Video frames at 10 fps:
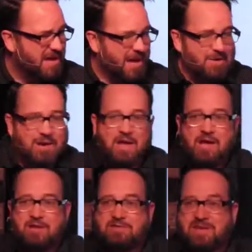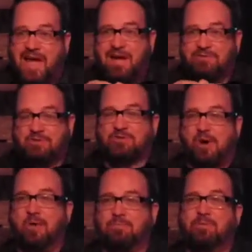And to have
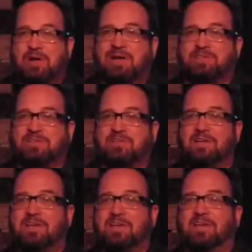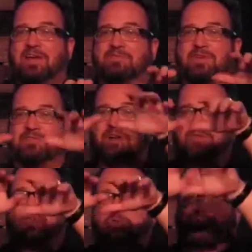strong bricks gives us a
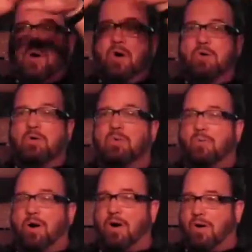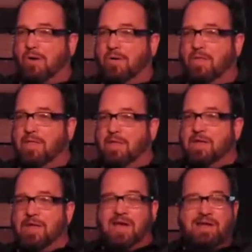strong wall.
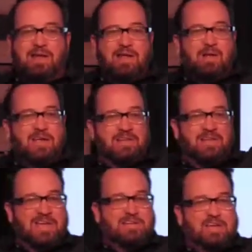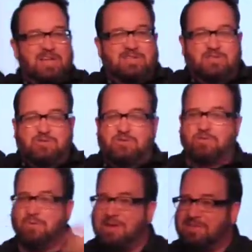And it, it, it, it's
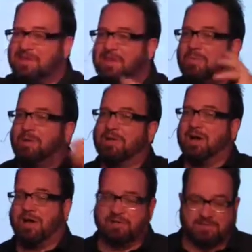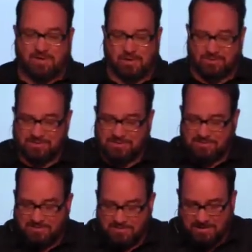strengthening what God has called us
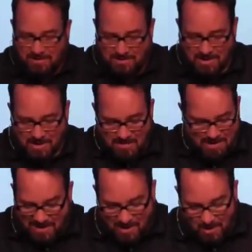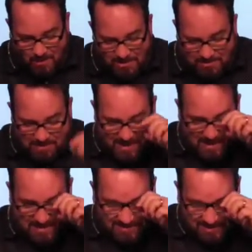to do here. It may not always be
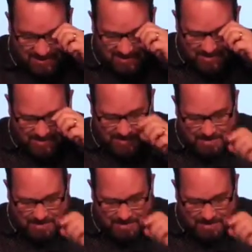easy.